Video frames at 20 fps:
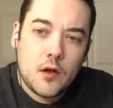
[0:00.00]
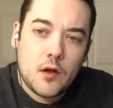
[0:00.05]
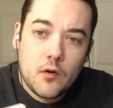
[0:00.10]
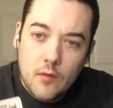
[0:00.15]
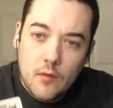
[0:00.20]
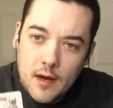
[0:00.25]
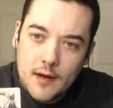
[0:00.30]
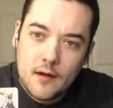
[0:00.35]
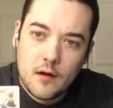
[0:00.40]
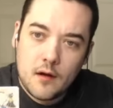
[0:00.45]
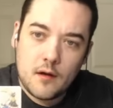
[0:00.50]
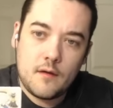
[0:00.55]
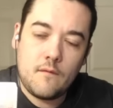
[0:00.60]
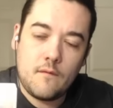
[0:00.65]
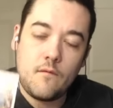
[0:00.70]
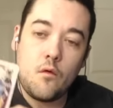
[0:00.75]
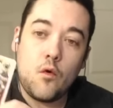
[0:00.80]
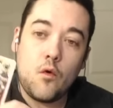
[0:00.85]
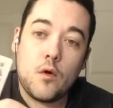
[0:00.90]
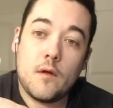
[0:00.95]
Great card
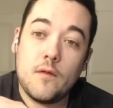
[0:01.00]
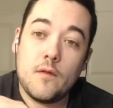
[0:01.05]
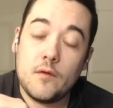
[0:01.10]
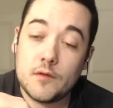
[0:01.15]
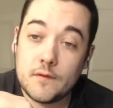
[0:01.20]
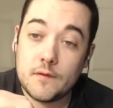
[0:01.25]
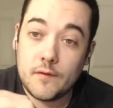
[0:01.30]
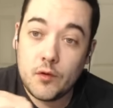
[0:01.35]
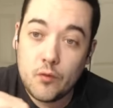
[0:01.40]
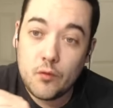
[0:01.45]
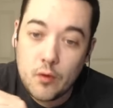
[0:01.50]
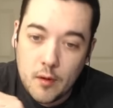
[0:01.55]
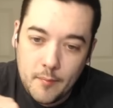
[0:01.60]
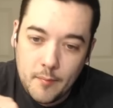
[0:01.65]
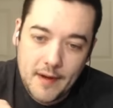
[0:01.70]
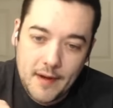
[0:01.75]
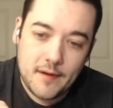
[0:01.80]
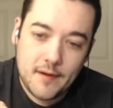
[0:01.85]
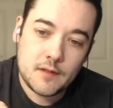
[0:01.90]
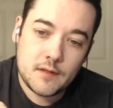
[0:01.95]
for those of you who are
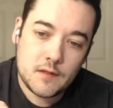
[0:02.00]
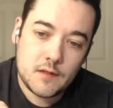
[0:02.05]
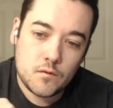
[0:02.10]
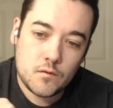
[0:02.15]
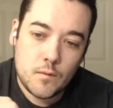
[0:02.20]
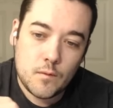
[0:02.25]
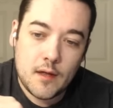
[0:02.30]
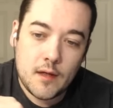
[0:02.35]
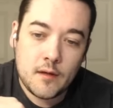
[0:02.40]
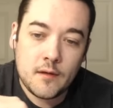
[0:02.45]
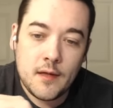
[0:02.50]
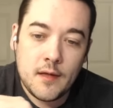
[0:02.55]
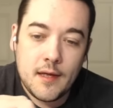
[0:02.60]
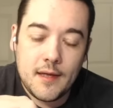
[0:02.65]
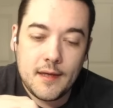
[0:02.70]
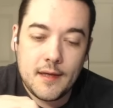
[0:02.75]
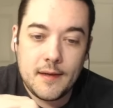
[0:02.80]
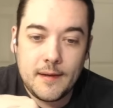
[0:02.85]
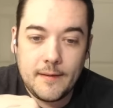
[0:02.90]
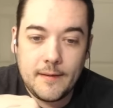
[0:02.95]
parents as well.
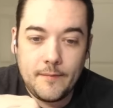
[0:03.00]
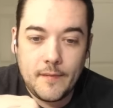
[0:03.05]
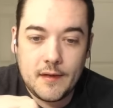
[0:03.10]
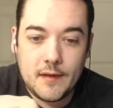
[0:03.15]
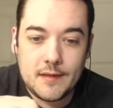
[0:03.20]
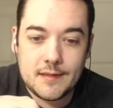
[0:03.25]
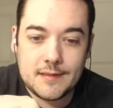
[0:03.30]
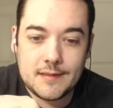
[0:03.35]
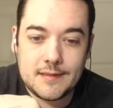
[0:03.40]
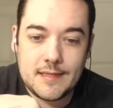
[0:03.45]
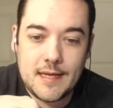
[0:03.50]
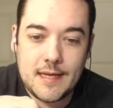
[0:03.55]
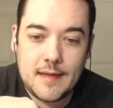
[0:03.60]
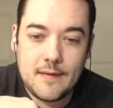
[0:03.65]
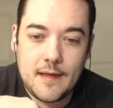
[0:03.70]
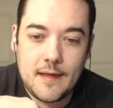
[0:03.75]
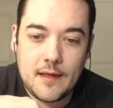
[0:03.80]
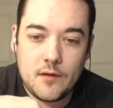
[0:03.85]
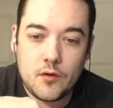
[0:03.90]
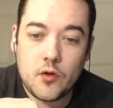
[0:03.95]
Um, it does say
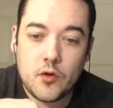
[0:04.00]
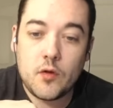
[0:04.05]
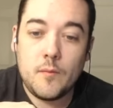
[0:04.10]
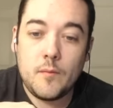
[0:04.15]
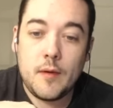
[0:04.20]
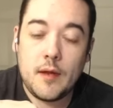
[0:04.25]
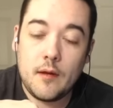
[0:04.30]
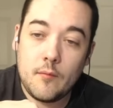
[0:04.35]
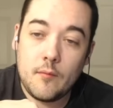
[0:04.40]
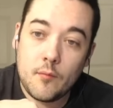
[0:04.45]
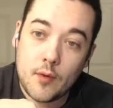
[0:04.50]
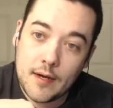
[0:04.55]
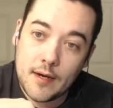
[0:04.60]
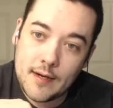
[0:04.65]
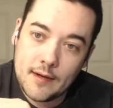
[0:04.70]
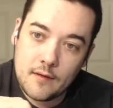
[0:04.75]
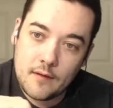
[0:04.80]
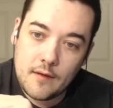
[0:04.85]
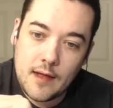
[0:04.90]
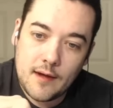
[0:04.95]
that you could be
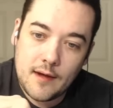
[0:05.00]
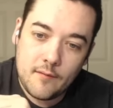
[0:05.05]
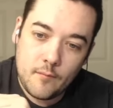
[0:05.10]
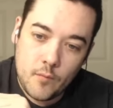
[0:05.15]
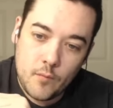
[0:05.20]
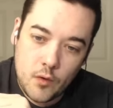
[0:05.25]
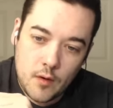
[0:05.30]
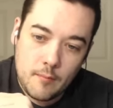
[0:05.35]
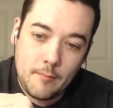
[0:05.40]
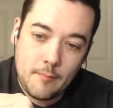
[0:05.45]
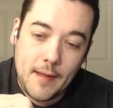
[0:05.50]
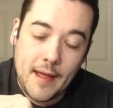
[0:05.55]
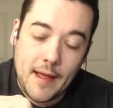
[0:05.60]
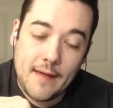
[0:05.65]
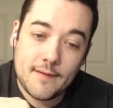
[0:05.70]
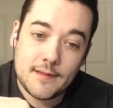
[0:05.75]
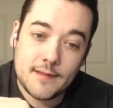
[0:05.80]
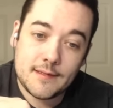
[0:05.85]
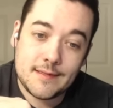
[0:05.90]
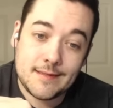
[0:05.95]
bringing a lot more
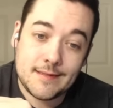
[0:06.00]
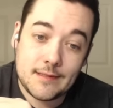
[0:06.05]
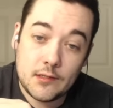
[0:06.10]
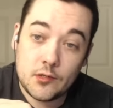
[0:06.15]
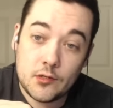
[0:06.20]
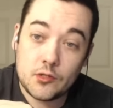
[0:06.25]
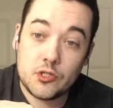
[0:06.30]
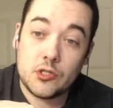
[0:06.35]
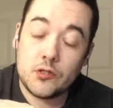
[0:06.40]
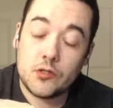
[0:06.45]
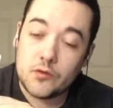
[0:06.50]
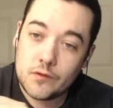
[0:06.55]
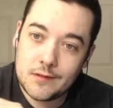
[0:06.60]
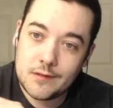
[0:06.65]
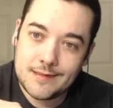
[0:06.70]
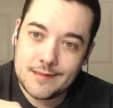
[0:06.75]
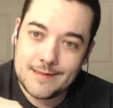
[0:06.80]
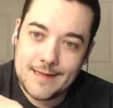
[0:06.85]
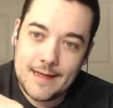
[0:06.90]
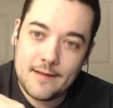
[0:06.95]
balance into your
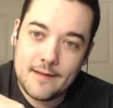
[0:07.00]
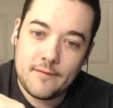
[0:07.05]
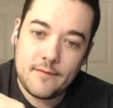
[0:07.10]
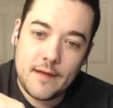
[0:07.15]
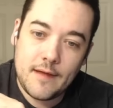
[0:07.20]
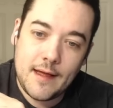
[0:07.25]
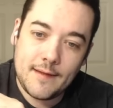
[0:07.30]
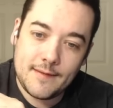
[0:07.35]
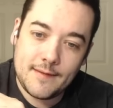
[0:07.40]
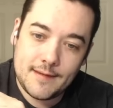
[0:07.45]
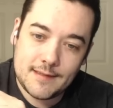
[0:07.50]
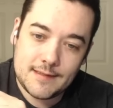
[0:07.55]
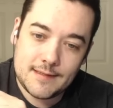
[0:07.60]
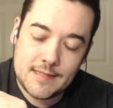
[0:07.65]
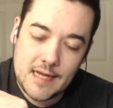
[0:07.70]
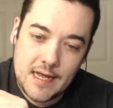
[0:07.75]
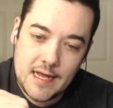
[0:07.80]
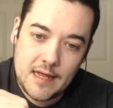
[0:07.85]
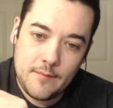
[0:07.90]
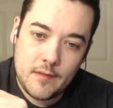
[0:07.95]
children's life at this
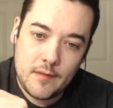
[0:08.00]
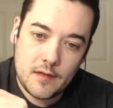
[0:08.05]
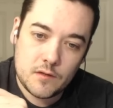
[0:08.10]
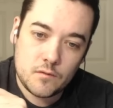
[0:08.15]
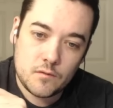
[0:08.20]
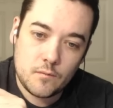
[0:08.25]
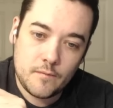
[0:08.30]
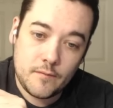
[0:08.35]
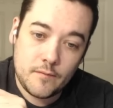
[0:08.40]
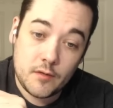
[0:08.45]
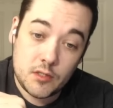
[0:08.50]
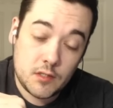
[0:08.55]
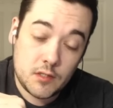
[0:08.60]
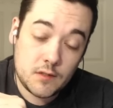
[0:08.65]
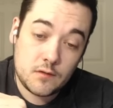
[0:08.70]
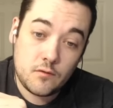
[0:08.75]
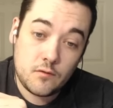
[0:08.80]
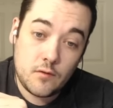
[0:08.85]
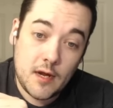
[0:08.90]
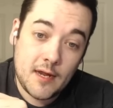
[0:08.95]
time, as, which
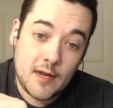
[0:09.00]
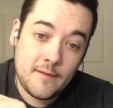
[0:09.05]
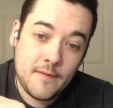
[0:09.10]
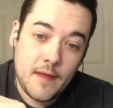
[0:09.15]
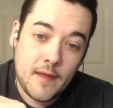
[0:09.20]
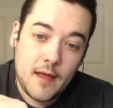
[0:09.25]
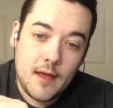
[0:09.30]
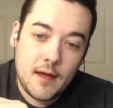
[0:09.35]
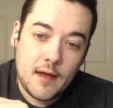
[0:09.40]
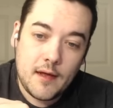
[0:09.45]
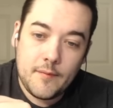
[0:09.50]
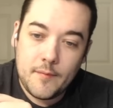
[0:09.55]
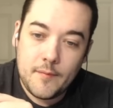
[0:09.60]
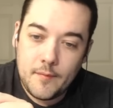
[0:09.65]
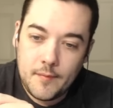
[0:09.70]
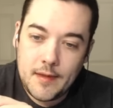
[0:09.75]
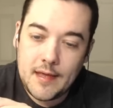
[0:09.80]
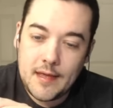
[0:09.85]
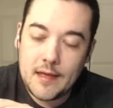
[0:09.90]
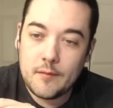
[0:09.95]
is great. Um,
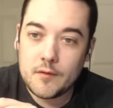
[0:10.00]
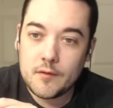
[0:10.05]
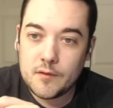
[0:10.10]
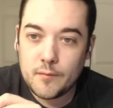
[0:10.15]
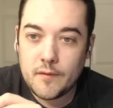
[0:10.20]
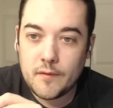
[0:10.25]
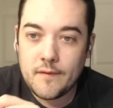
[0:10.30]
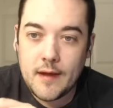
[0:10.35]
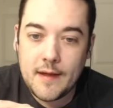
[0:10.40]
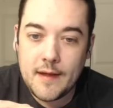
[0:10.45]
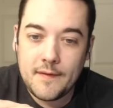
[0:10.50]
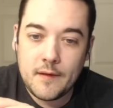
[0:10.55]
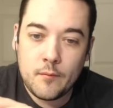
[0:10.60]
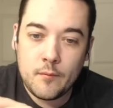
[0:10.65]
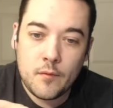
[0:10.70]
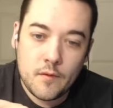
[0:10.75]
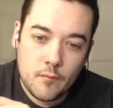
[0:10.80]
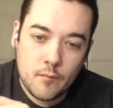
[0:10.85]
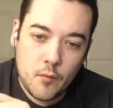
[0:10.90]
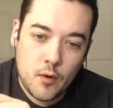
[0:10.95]
being able to provide
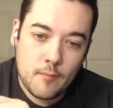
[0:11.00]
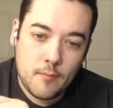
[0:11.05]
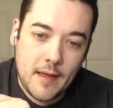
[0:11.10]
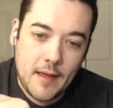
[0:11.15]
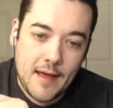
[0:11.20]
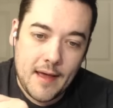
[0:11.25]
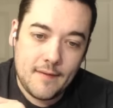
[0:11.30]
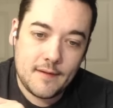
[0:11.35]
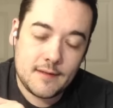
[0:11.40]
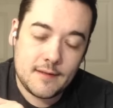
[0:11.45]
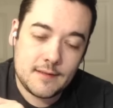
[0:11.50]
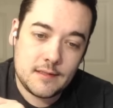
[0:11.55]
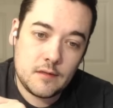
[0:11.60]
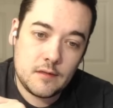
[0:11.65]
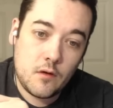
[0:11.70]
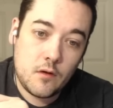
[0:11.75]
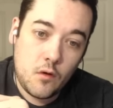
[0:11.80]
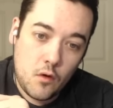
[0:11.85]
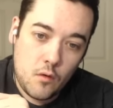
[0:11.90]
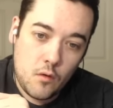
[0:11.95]
them with more balance
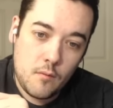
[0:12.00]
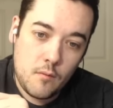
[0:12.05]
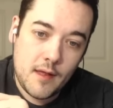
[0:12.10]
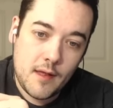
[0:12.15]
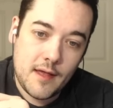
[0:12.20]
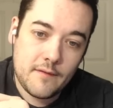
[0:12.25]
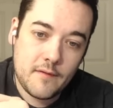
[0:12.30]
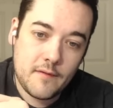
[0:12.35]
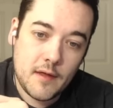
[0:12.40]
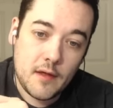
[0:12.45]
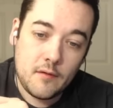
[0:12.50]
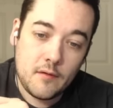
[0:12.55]
in the home life,